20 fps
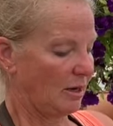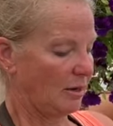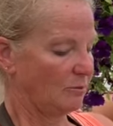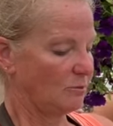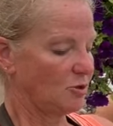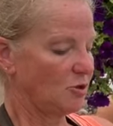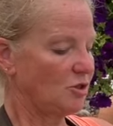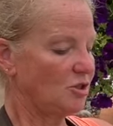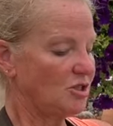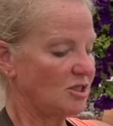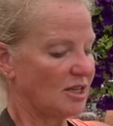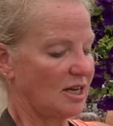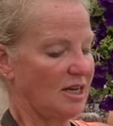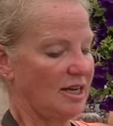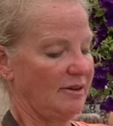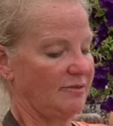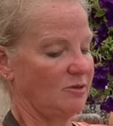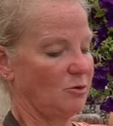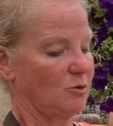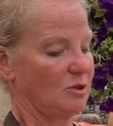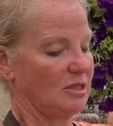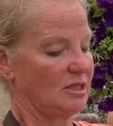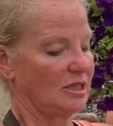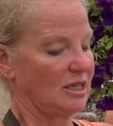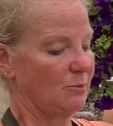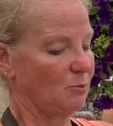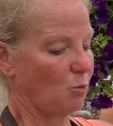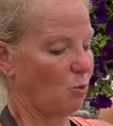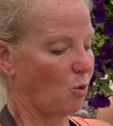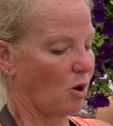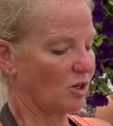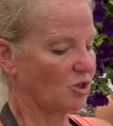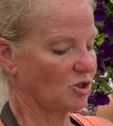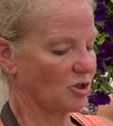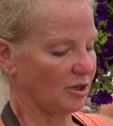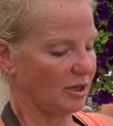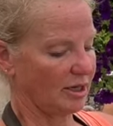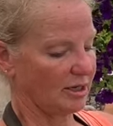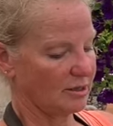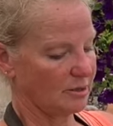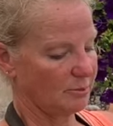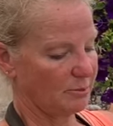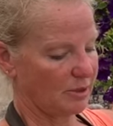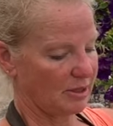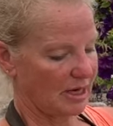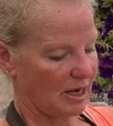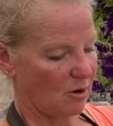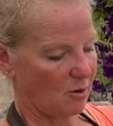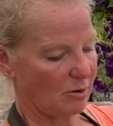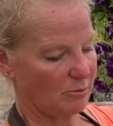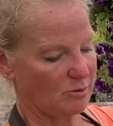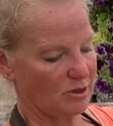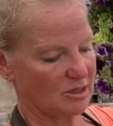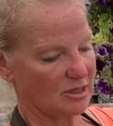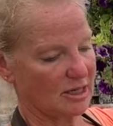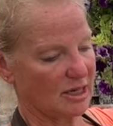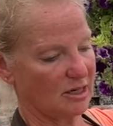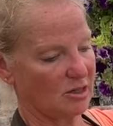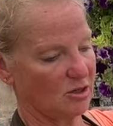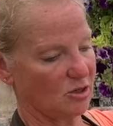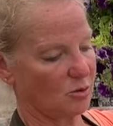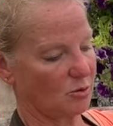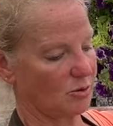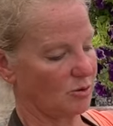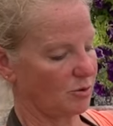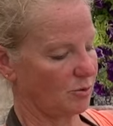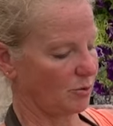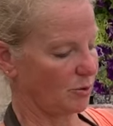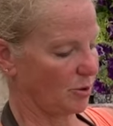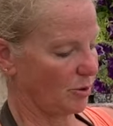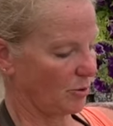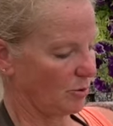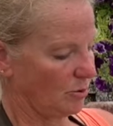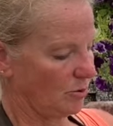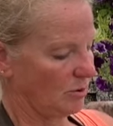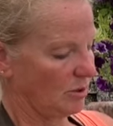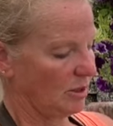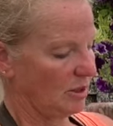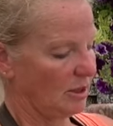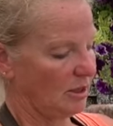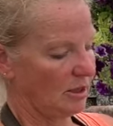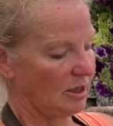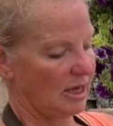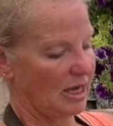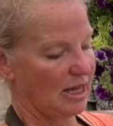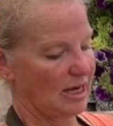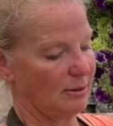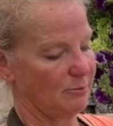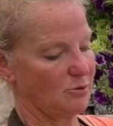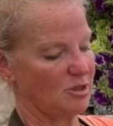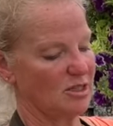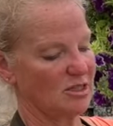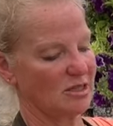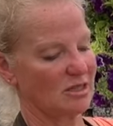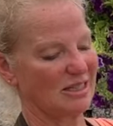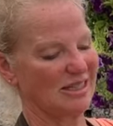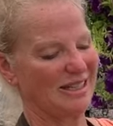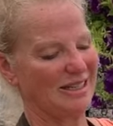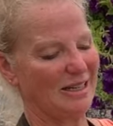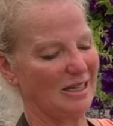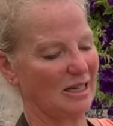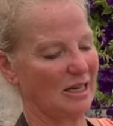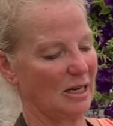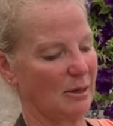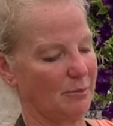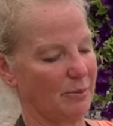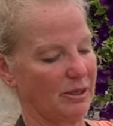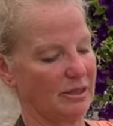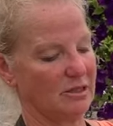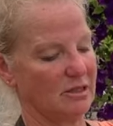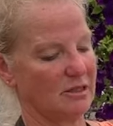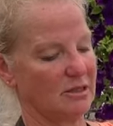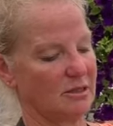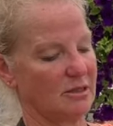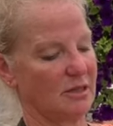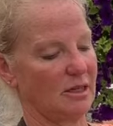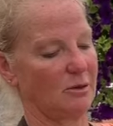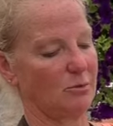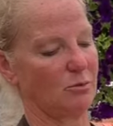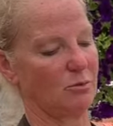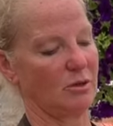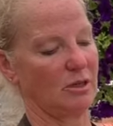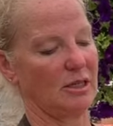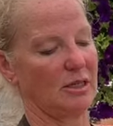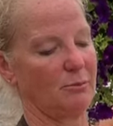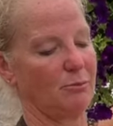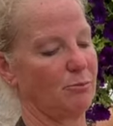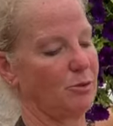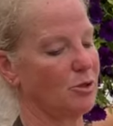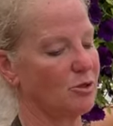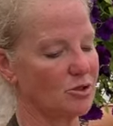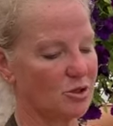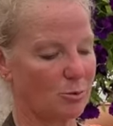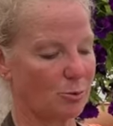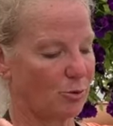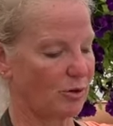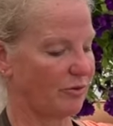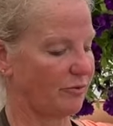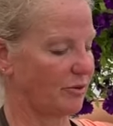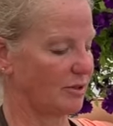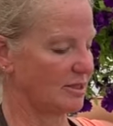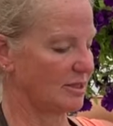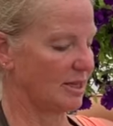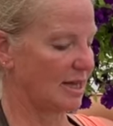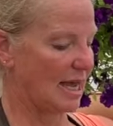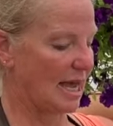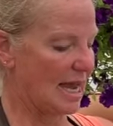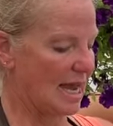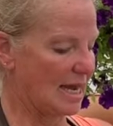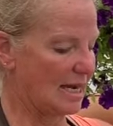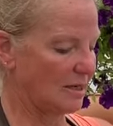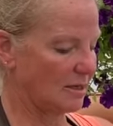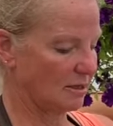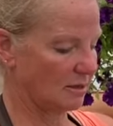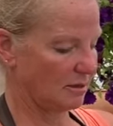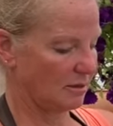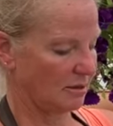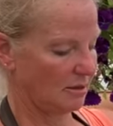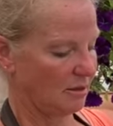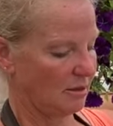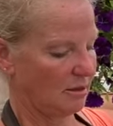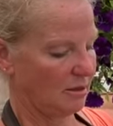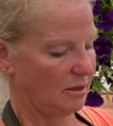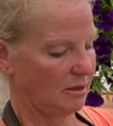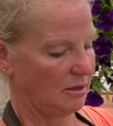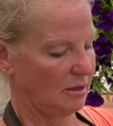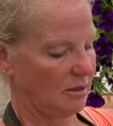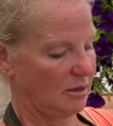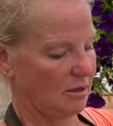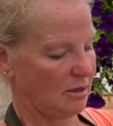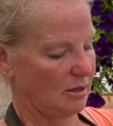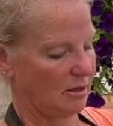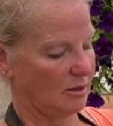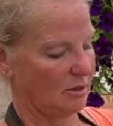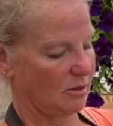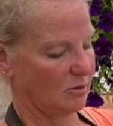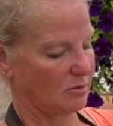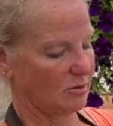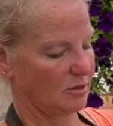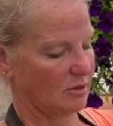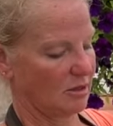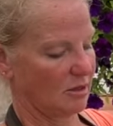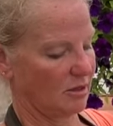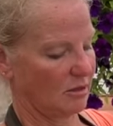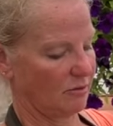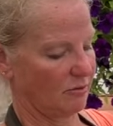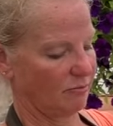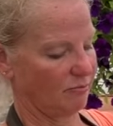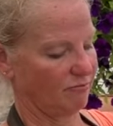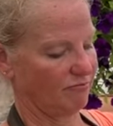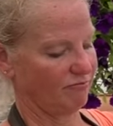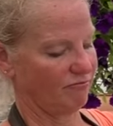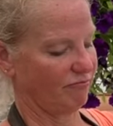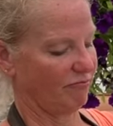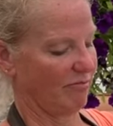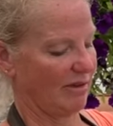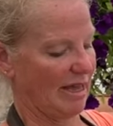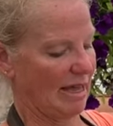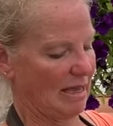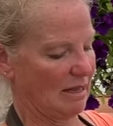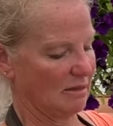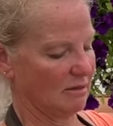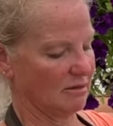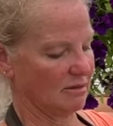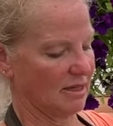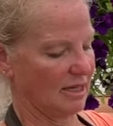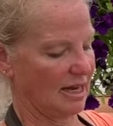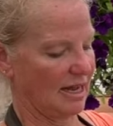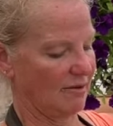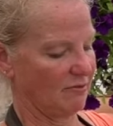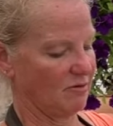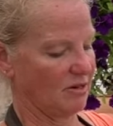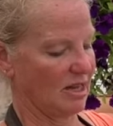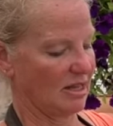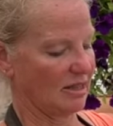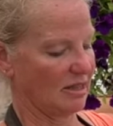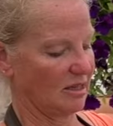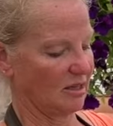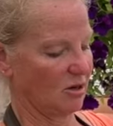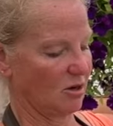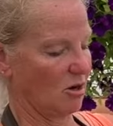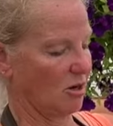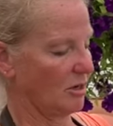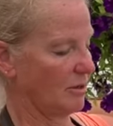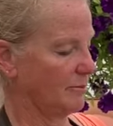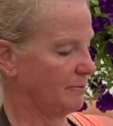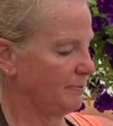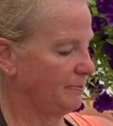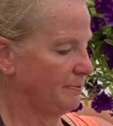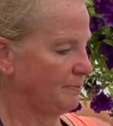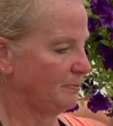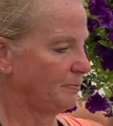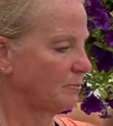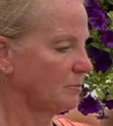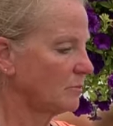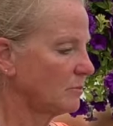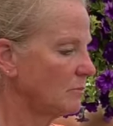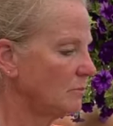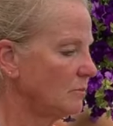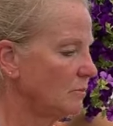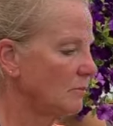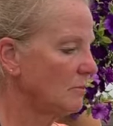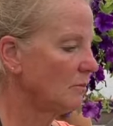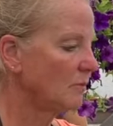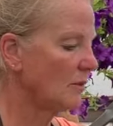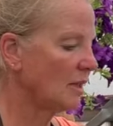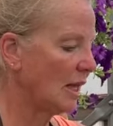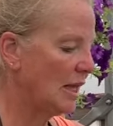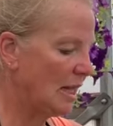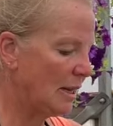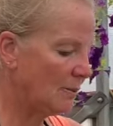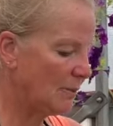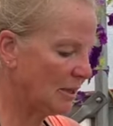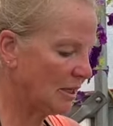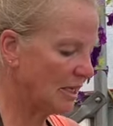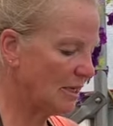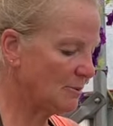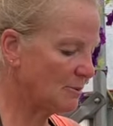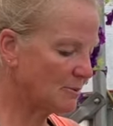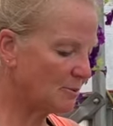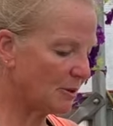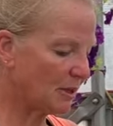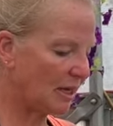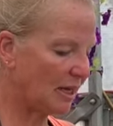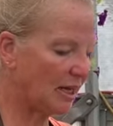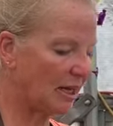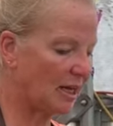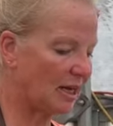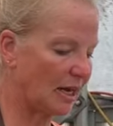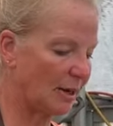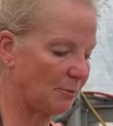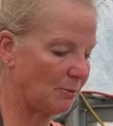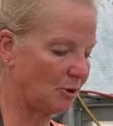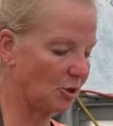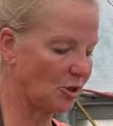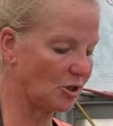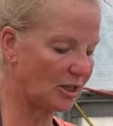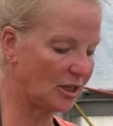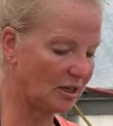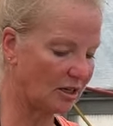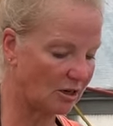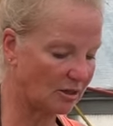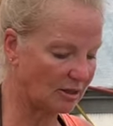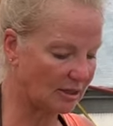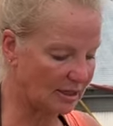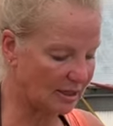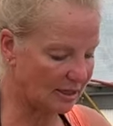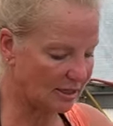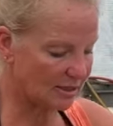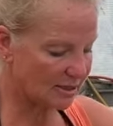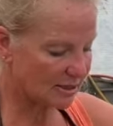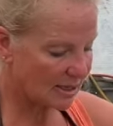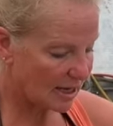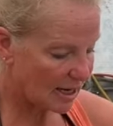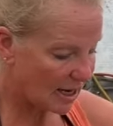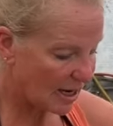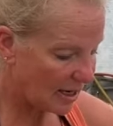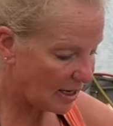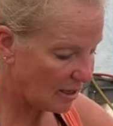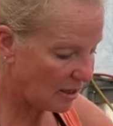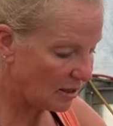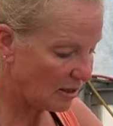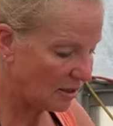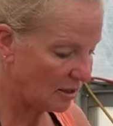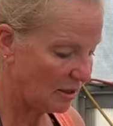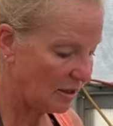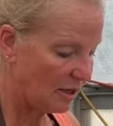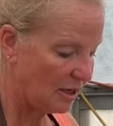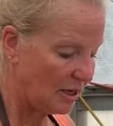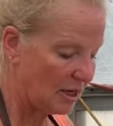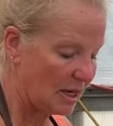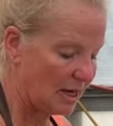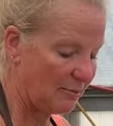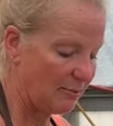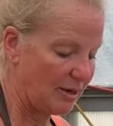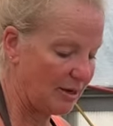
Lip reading: So you just kind of have to always keep watching it. But now I'm just kind of going through and I'm just cleaning it up. I really, personal preference, hate those little ends that have nothing on them. And I'm going to keep spinning it. I'm looking on the inside. I'm